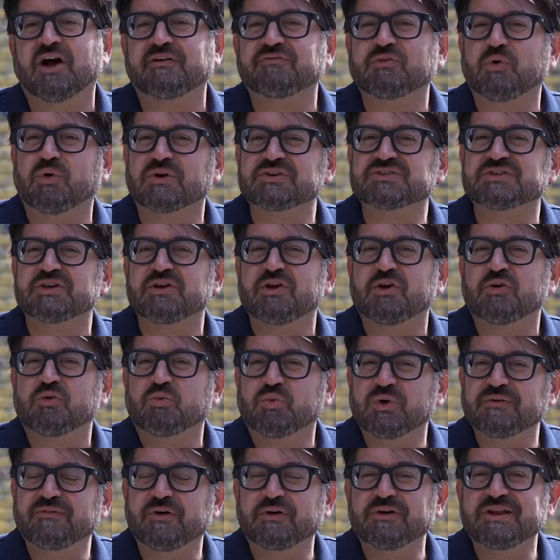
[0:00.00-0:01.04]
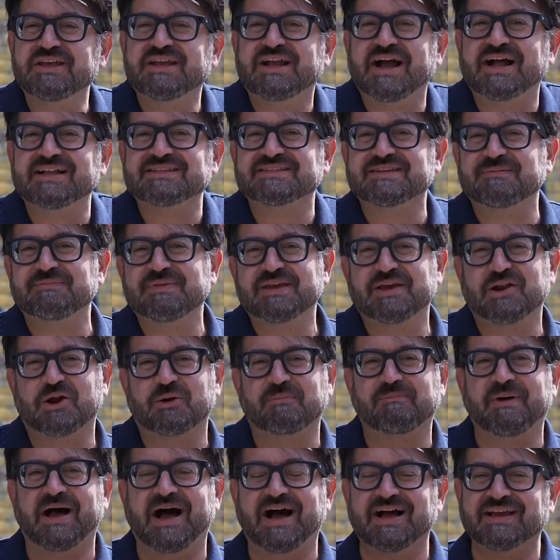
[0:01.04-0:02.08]
Of course, we've already got something in
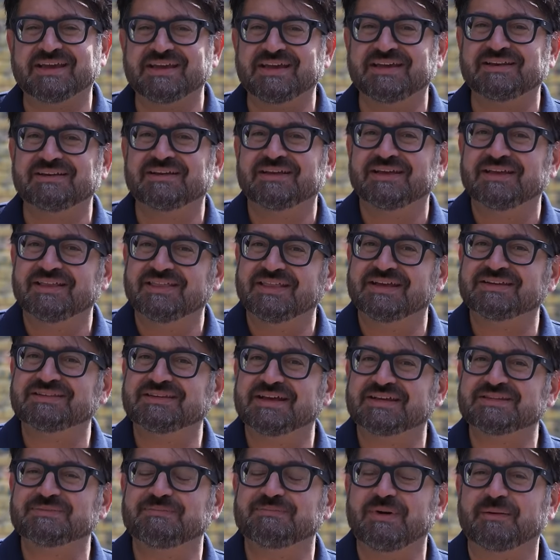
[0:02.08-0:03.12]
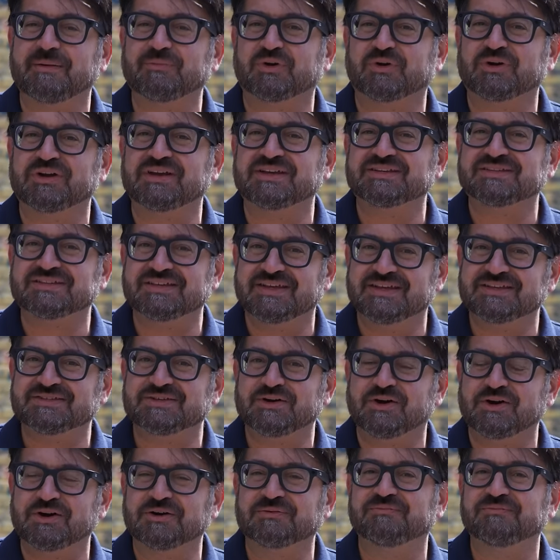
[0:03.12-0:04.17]
our pocket that does memories. It's
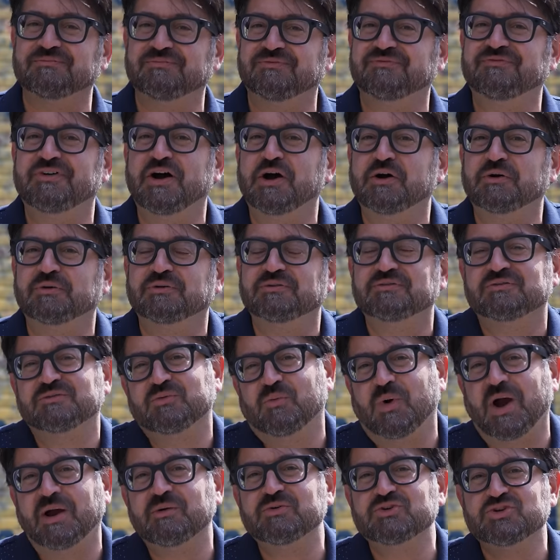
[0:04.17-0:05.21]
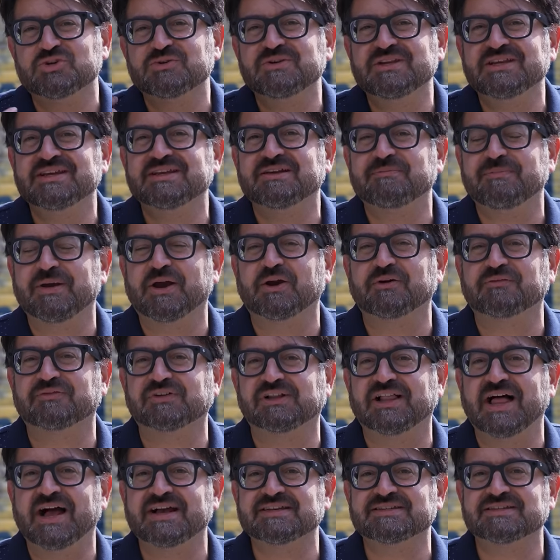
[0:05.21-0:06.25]
our phone. Why would you need a pair of
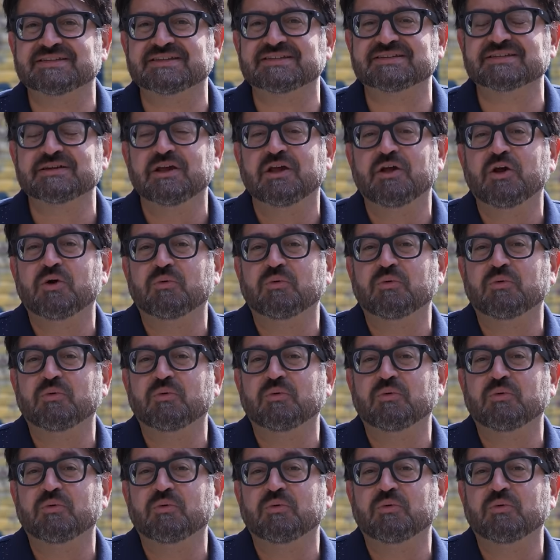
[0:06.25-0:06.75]
glasses?